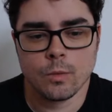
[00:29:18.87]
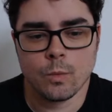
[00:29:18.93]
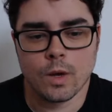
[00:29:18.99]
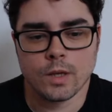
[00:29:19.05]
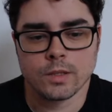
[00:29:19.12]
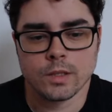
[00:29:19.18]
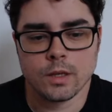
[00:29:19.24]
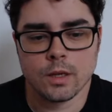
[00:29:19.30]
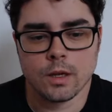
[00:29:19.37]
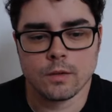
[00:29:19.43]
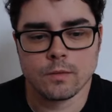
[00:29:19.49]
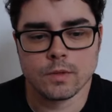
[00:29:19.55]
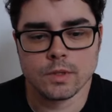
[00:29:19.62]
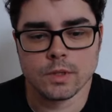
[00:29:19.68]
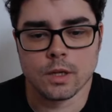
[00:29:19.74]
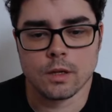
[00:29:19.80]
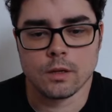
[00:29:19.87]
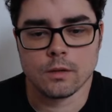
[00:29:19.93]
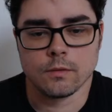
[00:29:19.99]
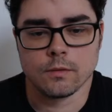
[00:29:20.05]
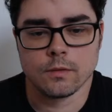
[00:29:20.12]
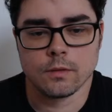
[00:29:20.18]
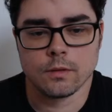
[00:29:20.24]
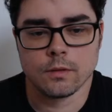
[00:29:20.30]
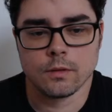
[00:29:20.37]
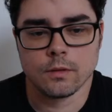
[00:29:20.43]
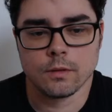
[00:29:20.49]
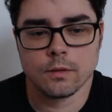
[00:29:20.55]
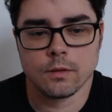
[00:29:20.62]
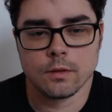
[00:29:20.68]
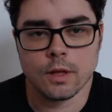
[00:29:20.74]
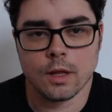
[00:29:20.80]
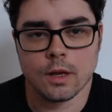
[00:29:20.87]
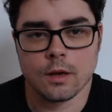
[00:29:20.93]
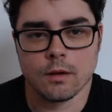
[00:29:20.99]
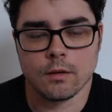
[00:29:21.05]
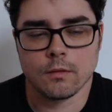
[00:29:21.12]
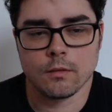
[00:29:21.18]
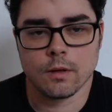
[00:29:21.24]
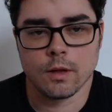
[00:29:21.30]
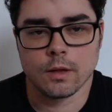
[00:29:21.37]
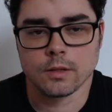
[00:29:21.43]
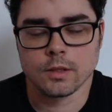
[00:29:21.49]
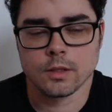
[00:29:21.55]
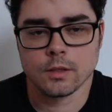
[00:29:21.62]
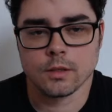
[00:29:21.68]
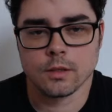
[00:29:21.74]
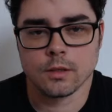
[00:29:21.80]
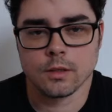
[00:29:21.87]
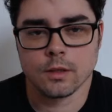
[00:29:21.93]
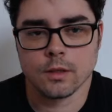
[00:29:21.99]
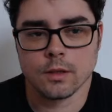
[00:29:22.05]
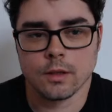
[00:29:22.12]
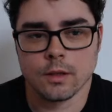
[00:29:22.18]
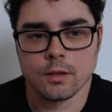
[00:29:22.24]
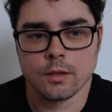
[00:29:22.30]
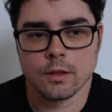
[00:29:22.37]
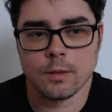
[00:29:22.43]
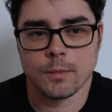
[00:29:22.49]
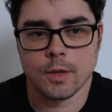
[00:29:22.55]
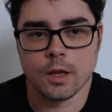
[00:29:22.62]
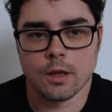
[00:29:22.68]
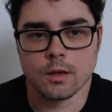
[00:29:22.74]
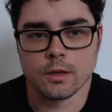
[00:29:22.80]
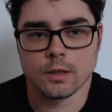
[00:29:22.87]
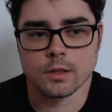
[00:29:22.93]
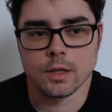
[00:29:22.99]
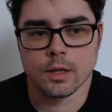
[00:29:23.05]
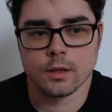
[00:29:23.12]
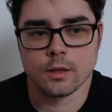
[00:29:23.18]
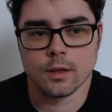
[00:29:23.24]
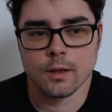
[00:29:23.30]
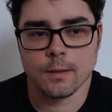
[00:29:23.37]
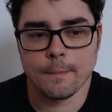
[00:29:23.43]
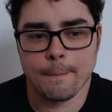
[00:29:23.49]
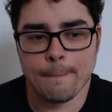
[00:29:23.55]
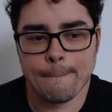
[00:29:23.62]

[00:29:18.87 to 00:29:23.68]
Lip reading: Why is it unresolved? That I still am not understanding that.